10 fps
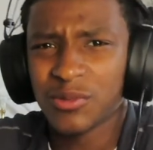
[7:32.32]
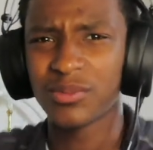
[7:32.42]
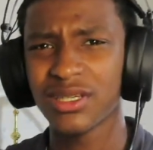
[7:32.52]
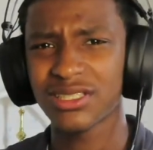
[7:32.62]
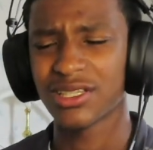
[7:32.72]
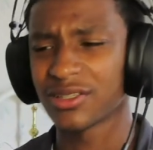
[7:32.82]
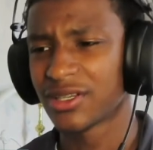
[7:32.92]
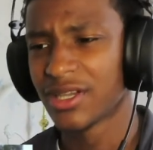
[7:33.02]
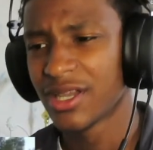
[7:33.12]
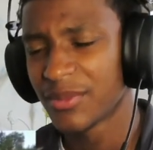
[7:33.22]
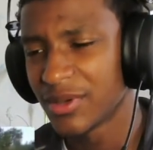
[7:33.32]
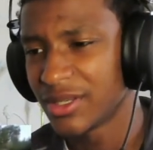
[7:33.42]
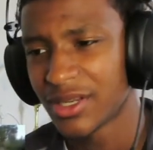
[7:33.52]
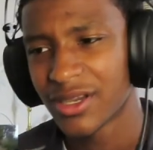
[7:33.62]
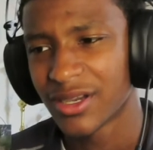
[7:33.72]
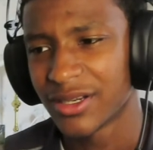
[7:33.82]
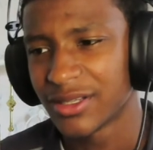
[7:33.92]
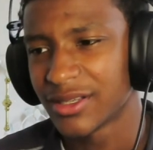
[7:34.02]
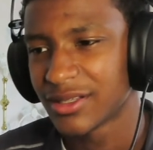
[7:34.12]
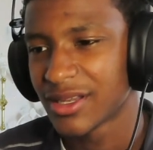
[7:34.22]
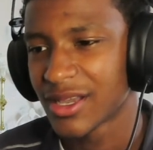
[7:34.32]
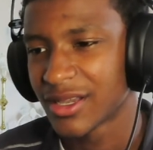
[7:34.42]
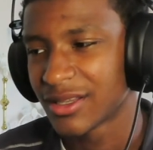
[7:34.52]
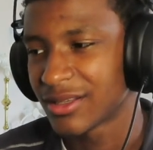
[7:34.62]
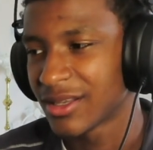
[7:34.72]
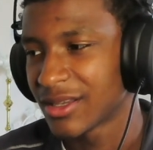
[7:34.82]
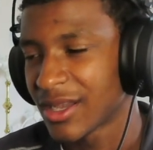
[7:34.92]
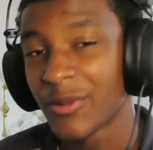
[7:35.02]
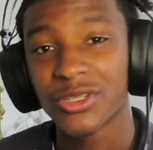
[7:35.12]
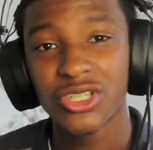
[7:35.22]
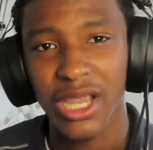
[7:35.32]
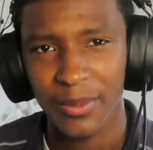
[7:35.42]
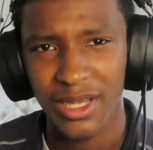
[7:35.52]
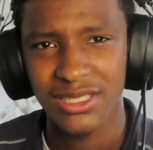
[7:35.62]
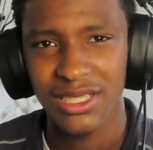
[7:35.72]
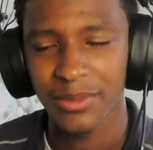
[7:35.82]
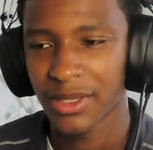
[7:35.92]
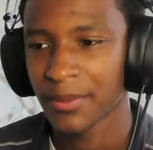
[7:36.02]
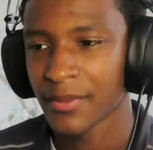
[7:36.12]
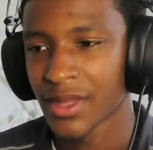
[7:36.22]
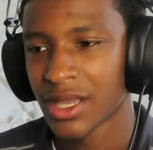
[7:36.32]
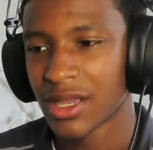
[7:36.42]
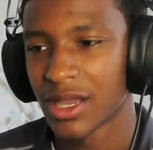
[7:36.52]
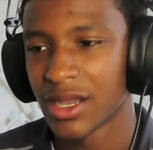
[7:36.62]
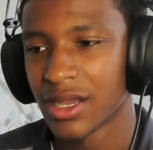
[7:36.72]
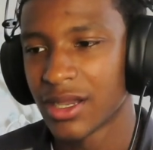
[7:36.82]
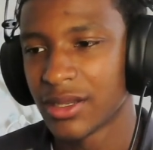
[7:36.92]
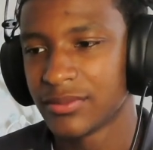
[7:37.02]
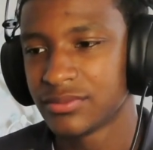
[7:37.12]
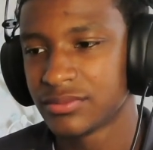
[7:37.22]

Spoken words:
muscular. But nah. I retract my statement. I